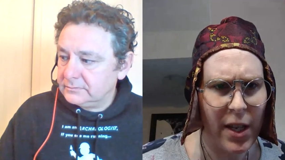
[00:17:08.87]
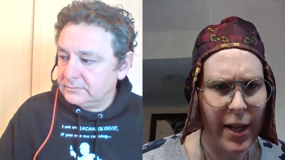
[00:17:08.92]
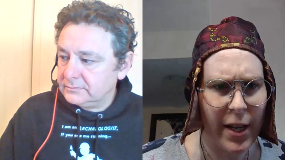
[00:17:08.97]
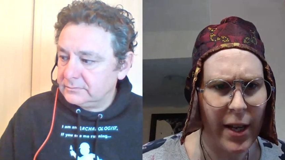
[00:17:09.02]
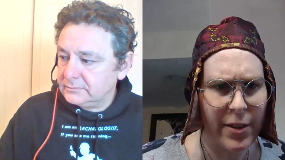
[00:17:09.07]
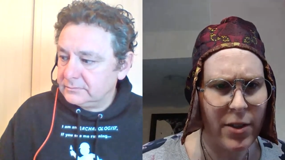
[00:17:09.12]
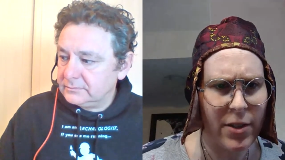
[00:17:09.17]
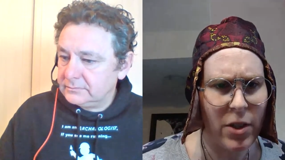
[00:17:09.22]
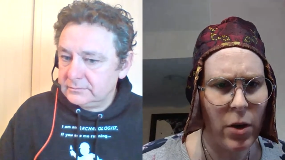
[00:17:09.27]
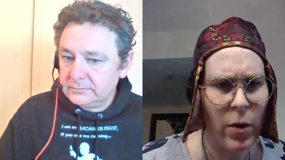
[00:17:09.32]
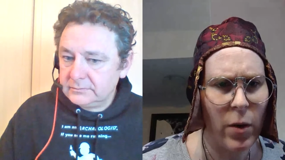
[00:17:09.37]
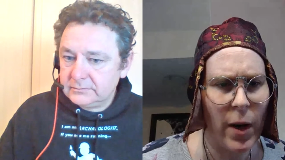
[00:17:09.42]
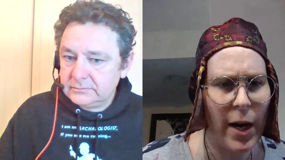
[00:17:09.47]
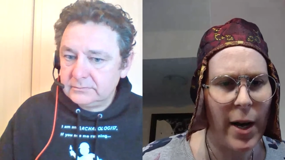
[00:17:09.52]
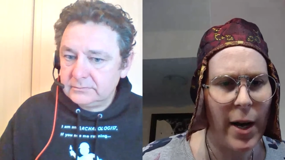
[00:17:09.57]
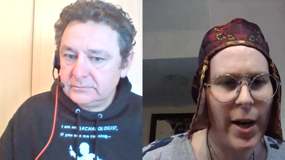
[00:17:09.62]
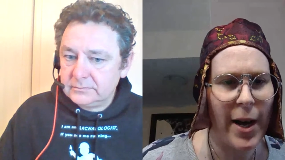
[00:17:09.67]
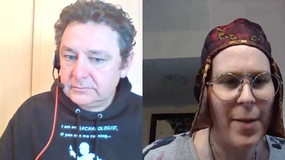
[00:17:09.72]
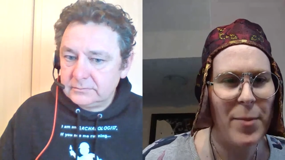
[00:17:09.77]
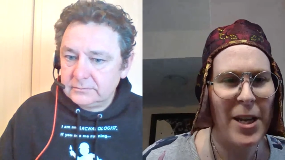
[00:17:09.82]
Speaker 1: Yeah, so
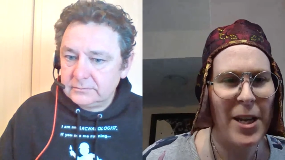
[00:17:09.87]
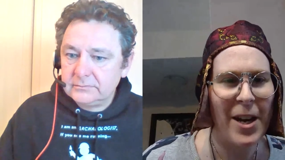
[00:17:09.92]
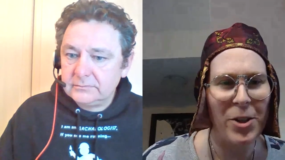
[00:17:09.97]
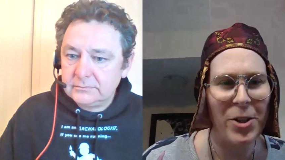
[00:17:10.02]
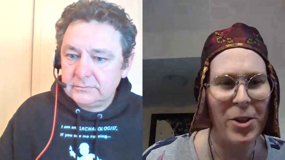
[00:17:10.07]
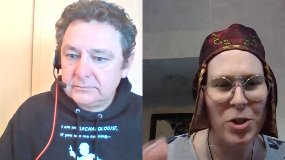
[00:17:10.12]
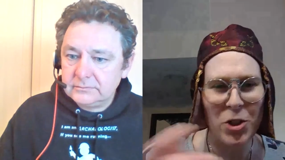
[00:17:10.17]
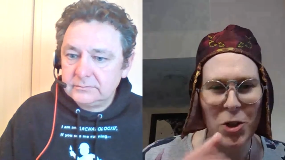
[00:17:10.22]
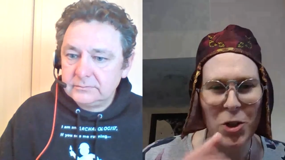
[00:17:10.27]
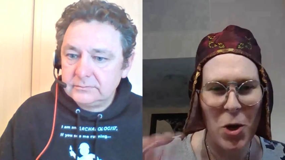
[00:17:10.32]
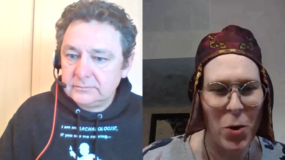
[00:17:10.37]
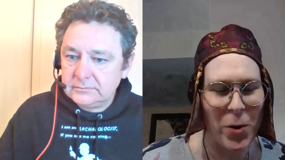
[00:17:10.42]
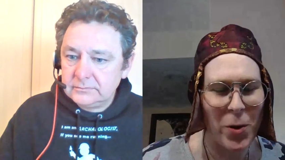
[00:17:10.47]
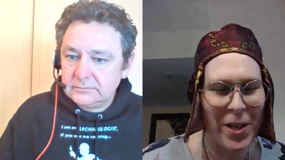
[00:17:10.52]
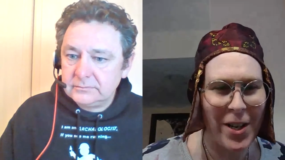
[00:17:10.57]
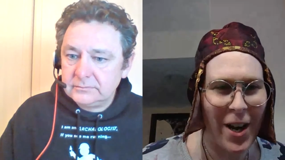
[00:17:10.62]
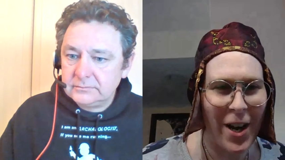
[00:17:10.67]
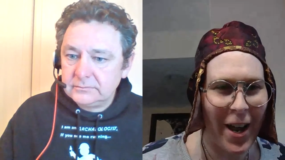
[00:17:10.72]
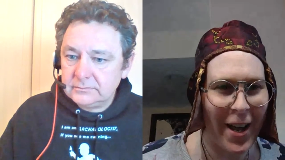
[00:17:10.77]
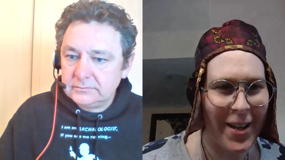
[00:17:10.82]
I, I mean, I'll just
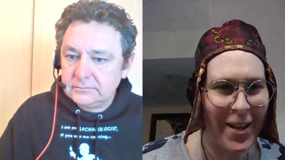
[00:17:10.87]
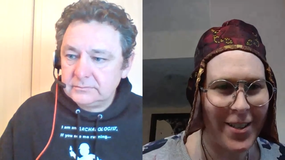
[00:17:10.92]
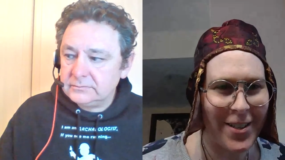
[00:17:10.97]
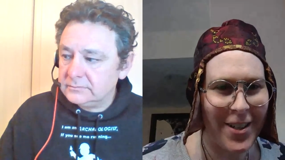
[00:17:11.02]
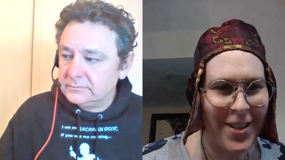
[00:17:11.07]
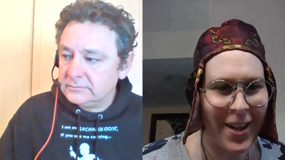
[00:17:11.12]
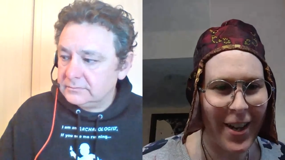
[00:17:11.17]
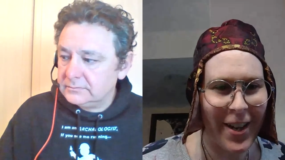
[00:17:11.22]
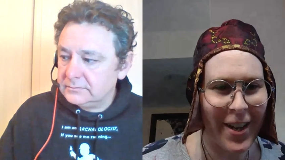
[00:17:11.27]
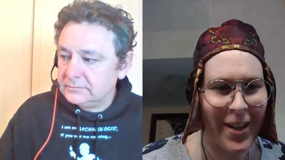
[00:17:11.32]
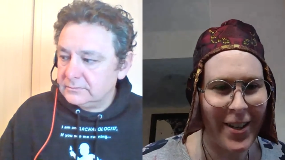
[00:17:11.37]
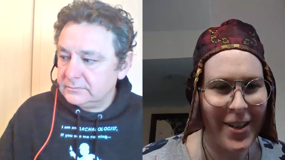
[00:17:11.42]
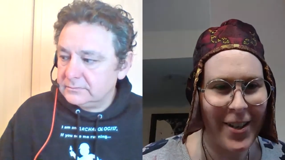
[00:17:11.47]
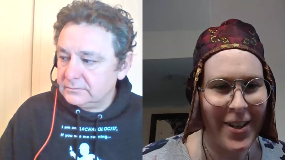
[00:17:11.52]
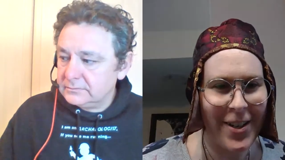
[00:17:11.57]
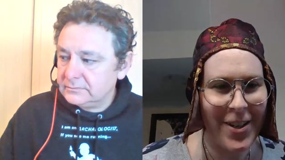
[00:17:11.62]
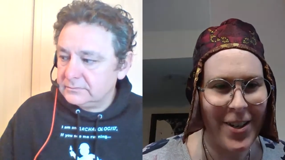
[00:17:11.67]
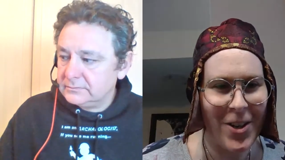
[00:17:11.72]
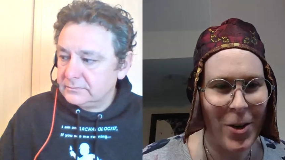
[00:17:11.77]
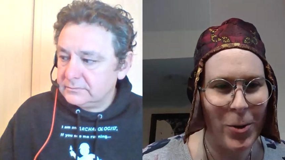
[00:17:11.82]
go in and uh,
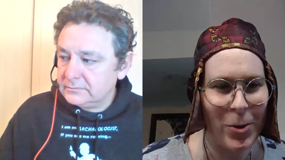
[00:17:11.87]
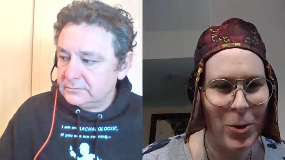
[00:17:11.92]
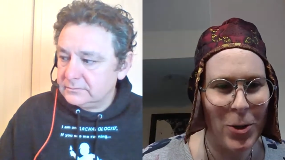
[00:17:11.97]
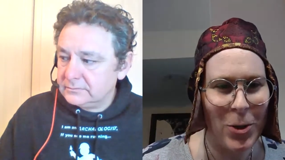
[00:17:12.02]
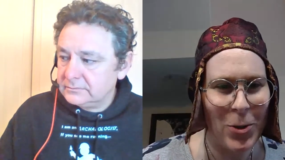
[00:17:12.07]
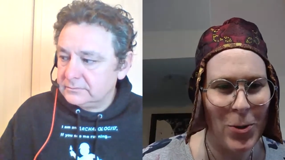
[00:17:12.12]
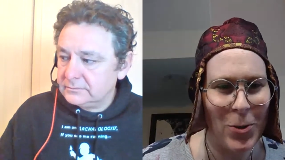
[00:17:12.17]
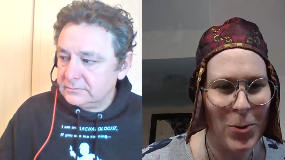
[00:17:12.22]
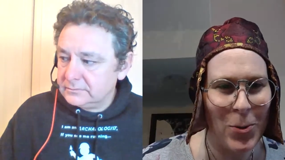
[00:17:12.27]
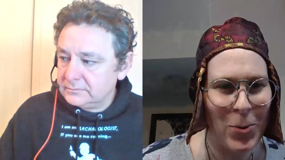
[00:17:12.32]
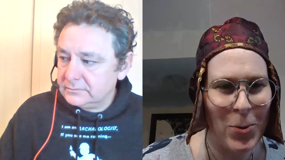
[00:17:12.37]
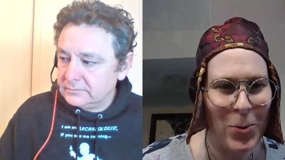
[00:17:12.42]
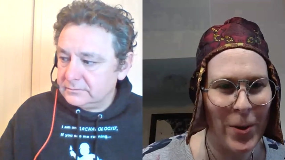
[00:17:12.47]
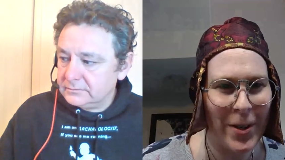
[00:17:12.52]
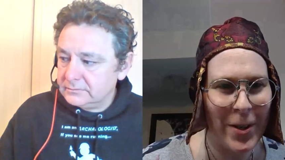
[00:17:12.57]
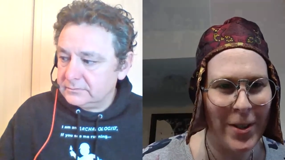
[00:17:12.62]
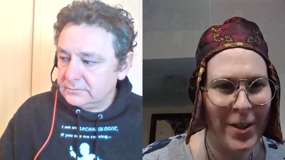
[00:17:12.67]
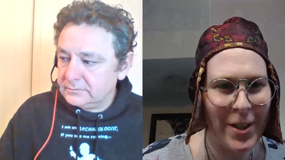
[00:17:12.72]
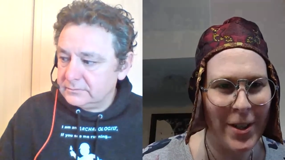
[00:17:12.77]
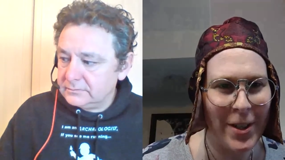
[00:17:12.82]
go to
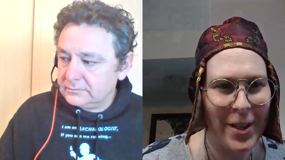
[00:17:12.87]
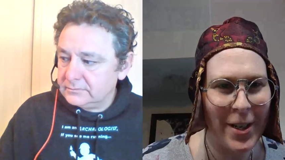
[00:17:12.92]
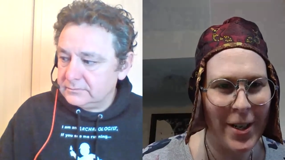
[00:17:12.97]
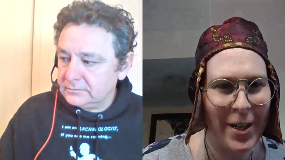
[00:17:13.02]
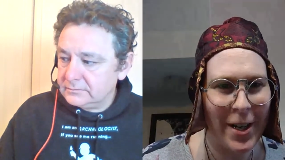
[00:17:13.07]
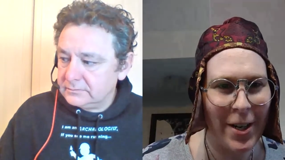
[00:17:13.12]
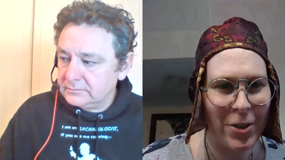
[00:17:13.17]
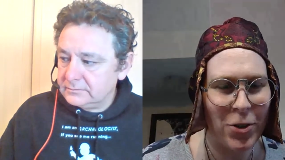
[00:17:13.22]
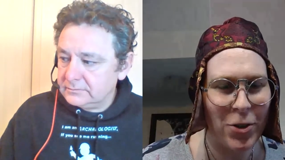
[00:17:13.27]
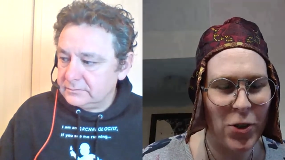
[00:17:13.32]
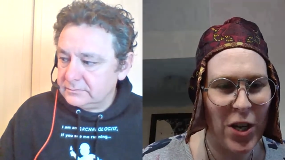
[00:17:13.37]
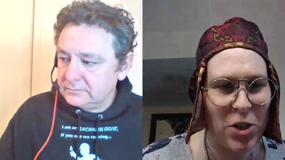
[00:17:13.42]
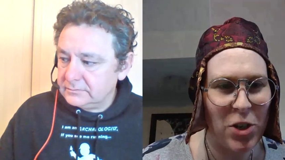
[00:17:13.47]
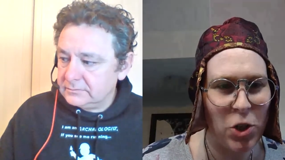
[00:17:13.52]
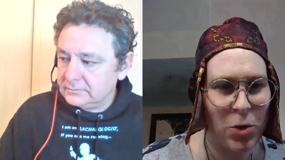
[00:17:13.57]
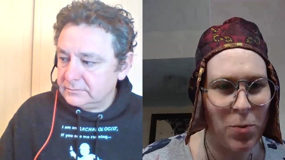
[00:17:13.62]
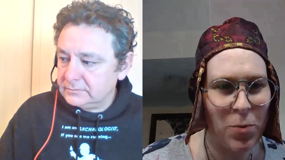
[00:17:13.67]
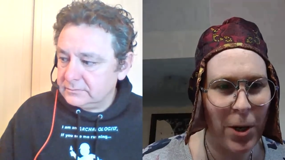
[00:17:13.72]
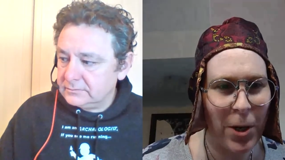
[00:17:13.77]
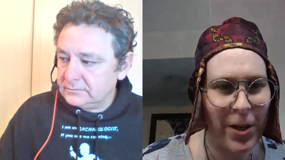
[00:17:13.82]

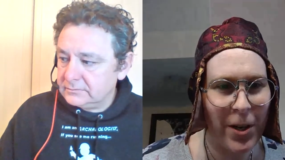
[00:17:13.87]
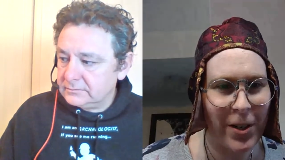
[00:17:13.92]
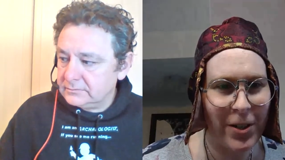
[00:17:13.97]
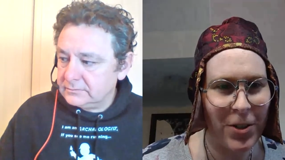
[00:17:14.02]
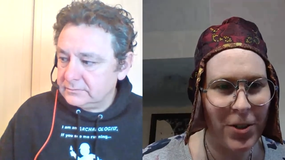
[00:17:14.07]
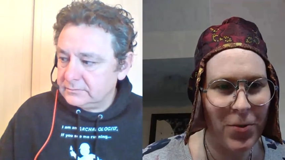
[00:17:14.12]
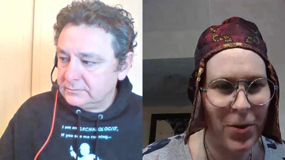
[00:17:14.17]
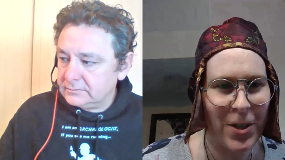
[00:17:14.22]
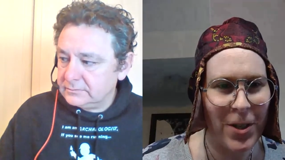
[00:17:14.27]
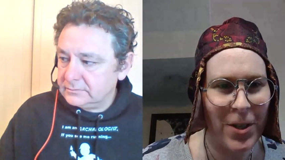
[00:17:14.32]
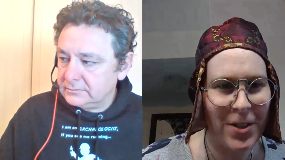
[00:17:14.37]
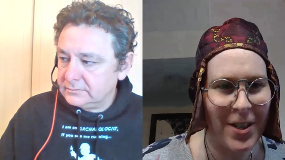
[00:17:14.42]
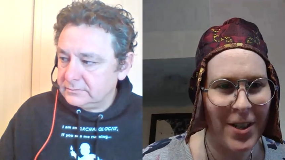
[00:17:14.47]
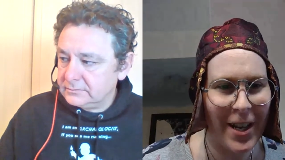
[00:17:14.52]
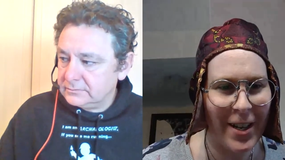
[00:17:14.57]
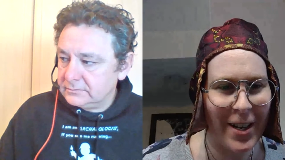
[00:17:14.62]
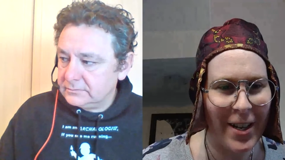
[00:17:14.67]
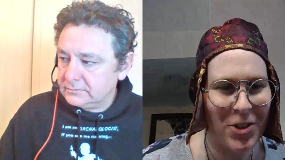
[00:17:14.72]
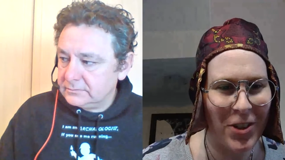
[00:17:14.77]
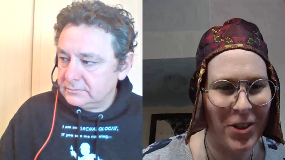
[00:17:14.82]
Alsatian burials
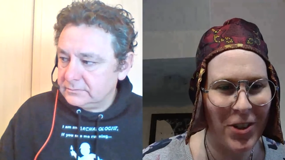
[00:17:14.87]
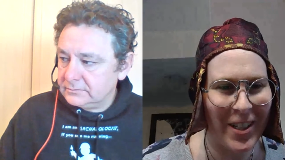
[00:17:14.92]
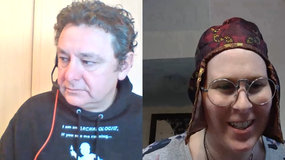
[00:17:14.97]
first, actually.